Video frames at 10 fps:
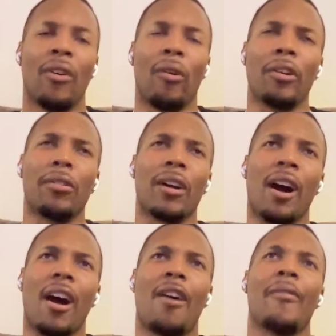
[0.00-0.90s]
on no
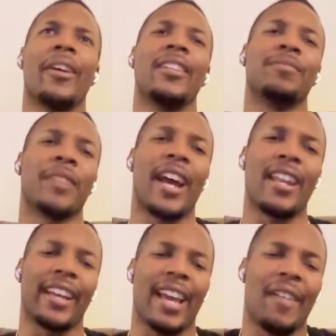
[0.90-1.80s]
car, and I don't
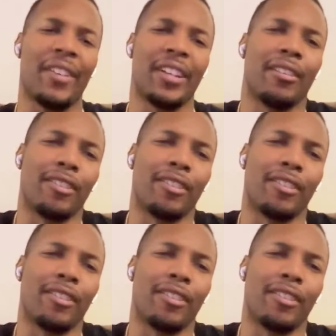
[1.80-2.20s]
like having